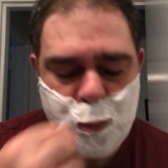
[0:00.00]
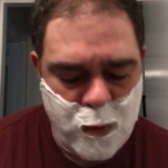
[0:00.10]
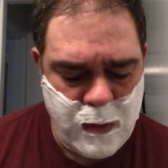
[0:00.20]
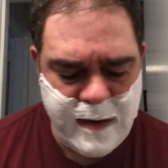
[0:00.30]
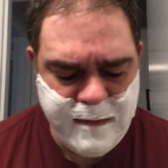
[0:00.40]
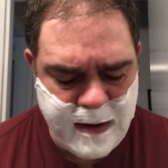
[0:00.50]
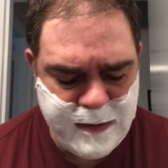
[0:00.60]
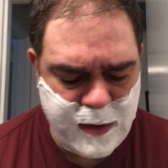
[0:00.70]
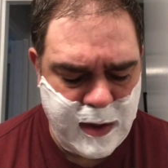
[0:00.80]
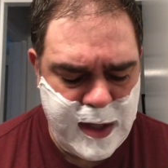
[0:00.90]
"25
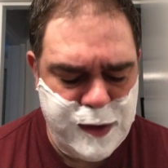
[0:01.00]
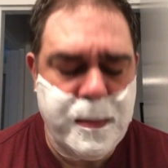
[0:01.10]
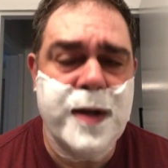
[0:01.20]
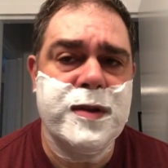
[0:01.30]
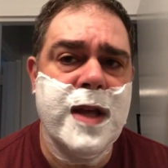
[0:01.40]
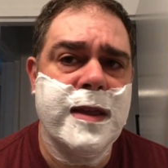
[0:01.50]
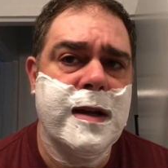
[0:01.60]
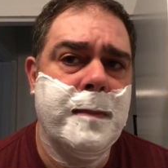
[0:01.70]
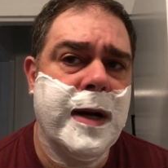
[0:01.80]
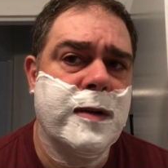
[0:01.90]
degrees, but it's nothing
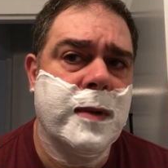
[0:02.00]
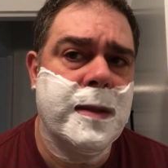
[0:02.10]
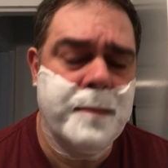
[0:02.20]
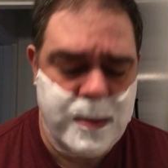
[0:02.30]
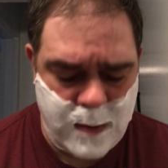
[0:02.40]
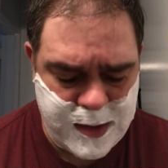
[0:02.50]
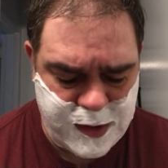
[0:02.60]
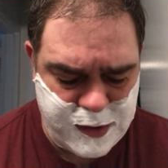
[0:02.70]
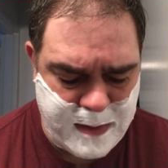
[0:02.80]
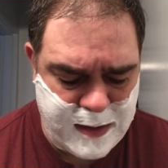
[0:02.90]
compared to what the
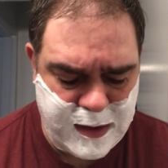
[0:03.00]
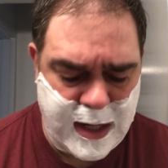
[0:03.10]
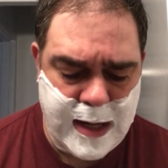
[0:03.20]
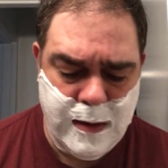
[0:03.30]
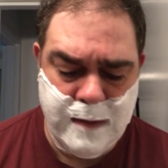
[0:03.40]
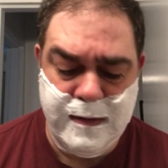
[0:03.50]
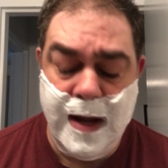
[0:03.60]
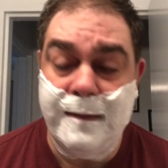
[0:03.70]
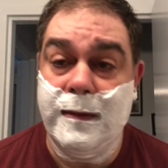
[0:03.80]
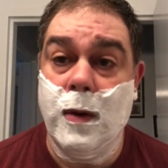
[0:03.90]
Midwest is about to get, or if
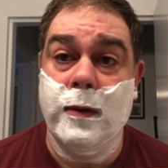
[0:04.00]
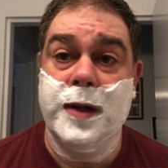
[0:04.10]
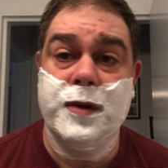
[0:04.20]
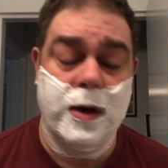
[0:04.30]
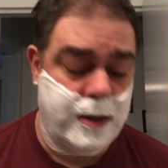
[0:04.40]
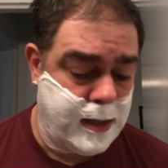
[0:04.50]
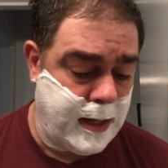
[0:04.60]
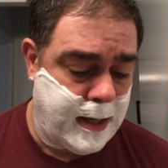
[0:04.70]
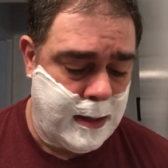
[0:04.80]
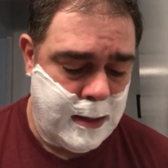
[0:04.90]
not, already started to
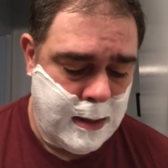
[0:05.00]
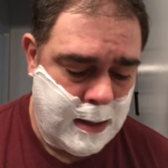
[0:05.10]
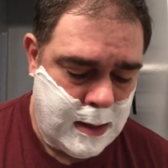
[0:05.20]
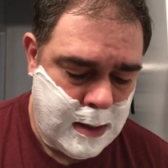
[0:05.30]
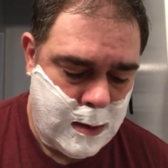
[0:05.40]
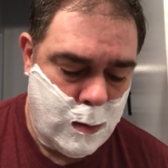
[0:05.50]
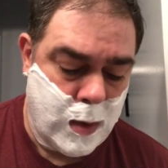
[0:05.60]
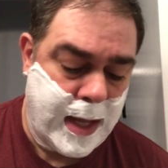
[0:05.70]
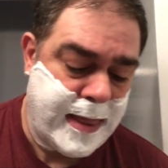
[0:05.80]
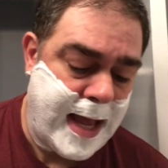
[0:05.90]
get.
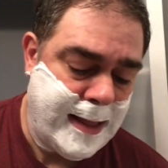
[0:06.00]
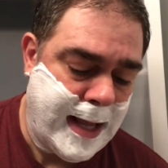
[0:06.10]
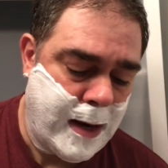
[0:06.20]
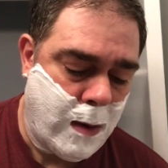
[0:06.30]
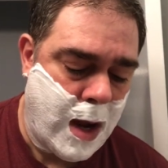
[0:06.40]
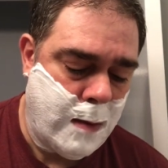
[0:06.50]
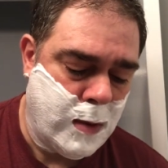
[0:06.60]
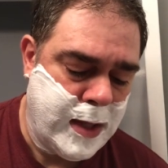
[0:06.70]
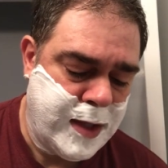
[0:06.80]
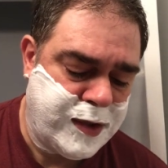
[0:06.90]
We'll get that later on.
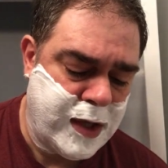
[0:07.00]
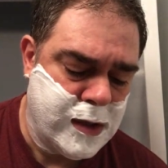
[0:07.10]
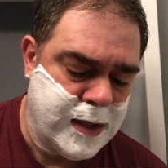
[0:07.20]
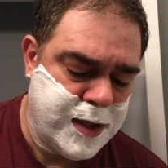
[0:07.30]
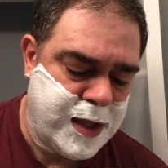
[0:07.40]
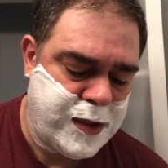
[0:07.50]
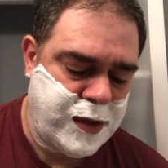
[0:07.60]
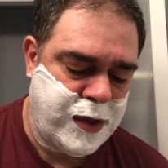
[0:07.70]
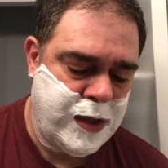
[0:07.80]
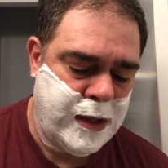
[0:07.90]
We'll hit single
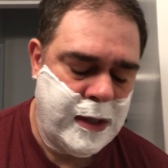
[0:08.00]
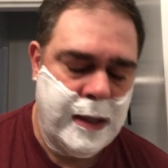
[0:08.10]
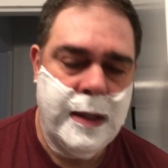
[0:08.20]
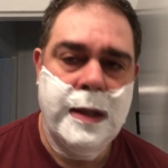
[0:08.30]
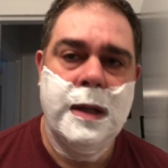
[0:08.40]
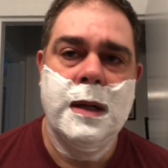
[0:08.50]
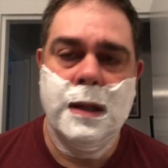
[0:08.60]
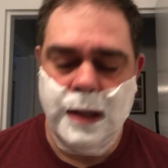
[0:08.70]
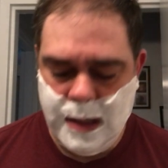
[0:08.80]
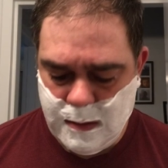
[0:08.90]
digits
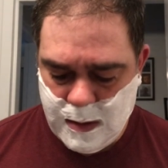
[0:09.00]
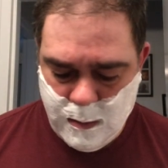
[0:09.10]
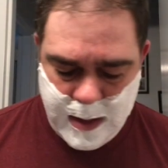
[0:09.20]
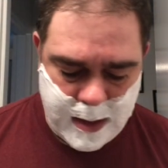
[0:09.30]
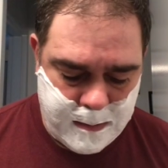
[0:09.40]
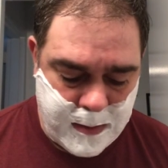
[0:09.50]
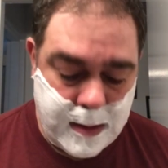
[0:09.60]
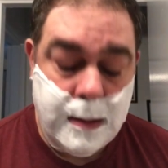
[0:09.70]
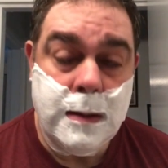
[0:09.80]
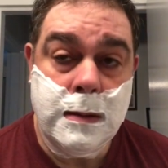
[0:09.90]
later in the week, but